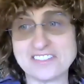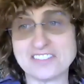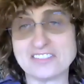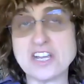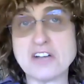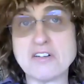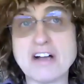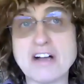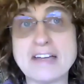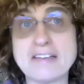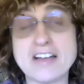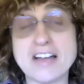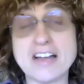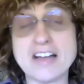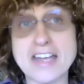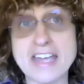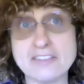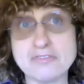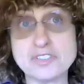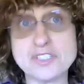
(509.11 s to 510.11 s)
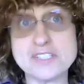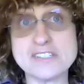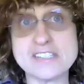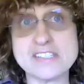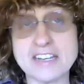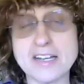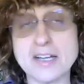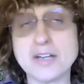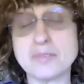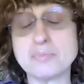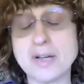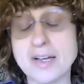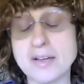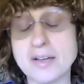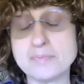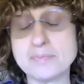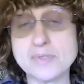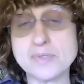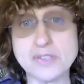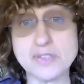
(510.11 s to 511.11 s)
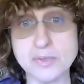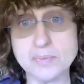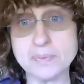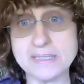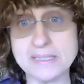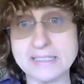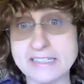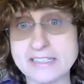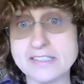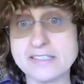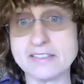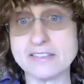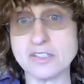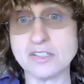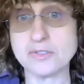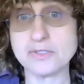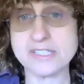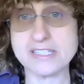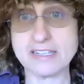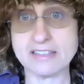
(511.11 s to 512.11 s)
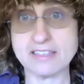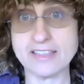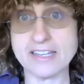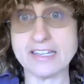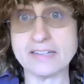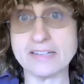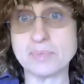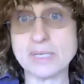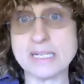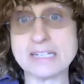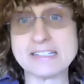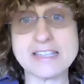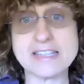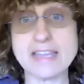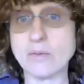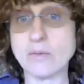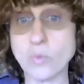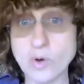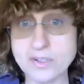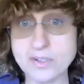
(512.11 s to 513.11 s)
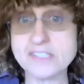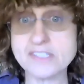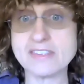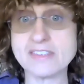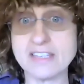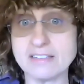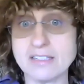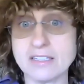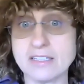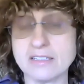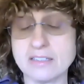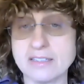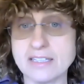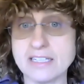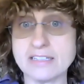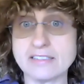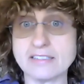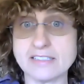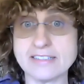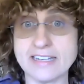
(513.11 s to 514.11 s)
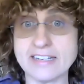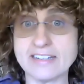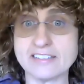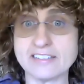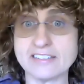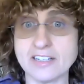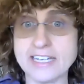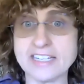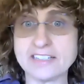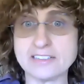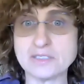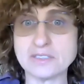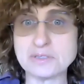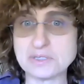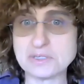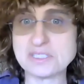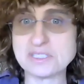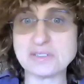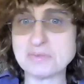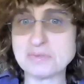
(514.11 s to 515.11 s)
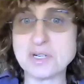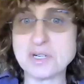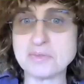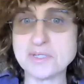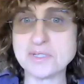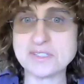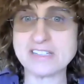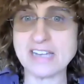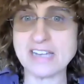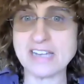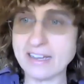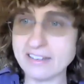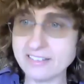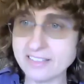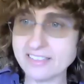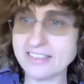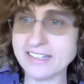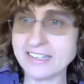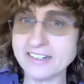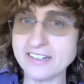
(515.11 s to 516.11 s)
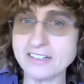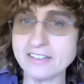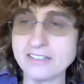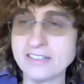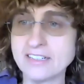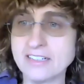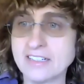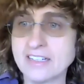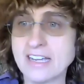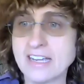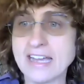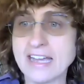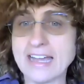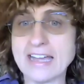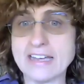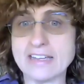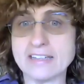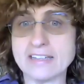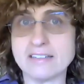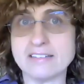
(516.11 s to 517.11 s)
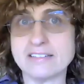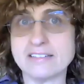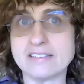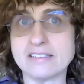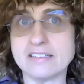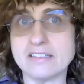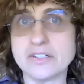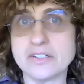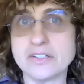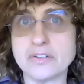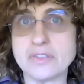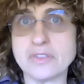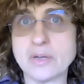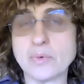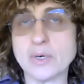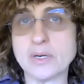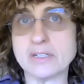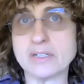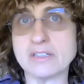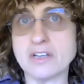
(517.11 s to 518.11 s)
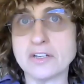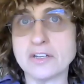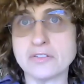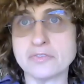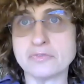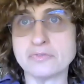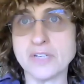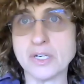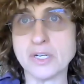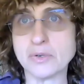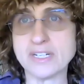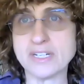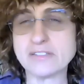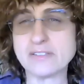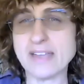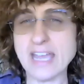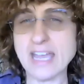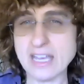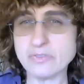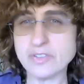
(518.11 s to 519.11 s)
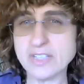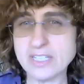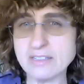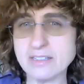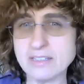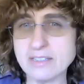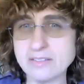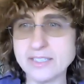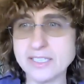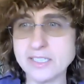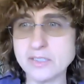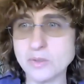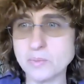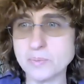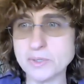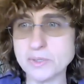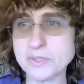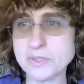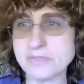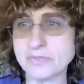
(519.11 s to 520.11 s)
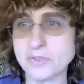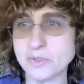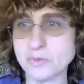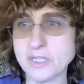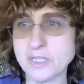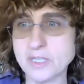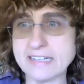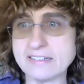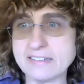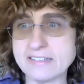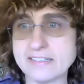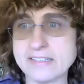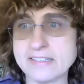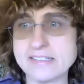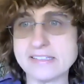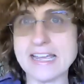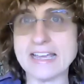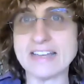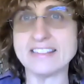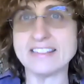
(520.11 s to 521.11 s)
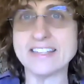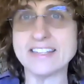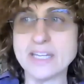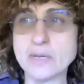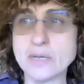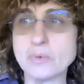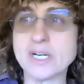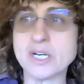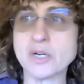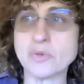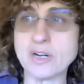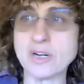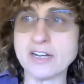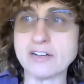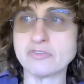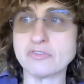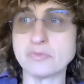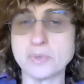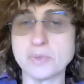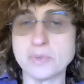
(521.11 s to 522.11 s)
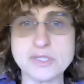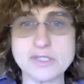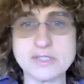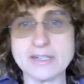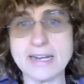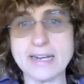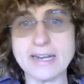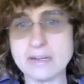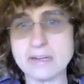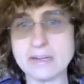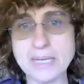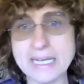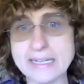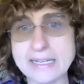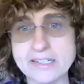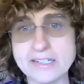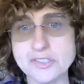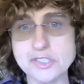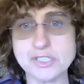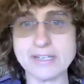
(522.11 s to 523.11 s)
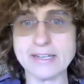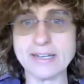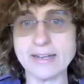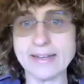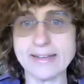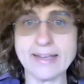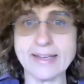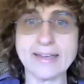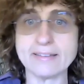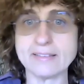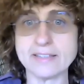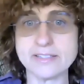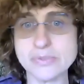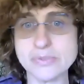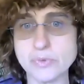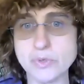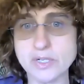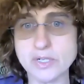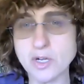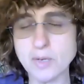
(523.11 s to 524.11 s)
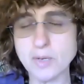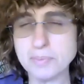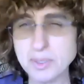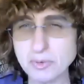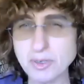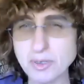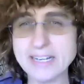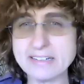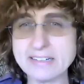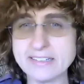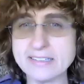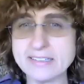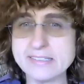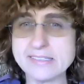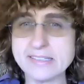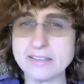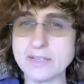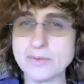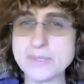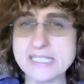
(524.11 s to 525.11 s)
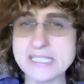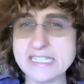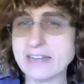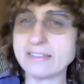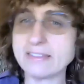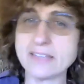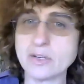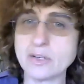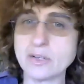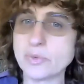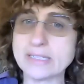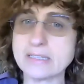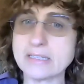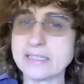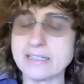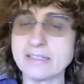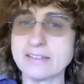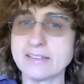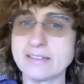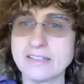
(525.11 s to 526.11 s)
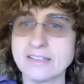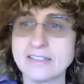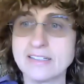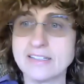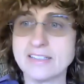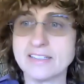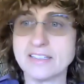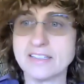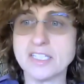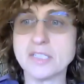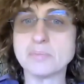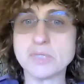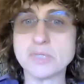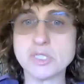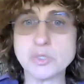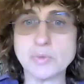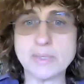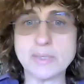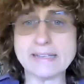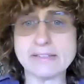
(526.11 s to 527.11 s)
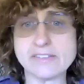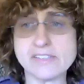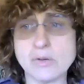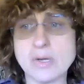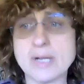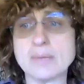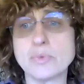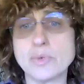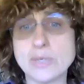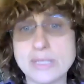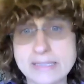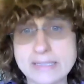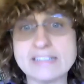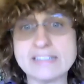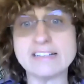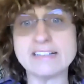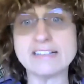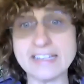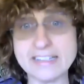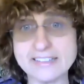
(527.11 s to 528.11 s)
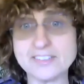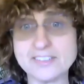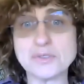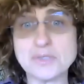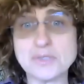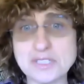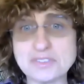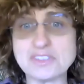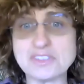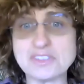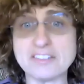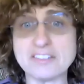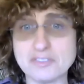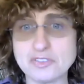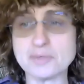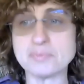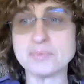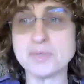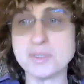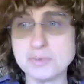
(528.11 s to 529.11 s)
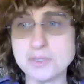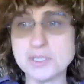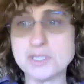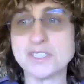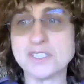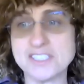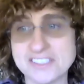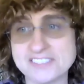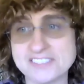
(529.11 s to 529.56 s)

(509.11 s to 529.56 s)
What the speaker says: No, I have to say I'm so pleased that you said that, because that was the intent. I had looked at what was out there, and there were a lot of very heavy legal books for writers, and then there were craft books that had a page saying, hey, this is what a copyright is, and there was nothing really in between. So I'm really glad you got that from the book.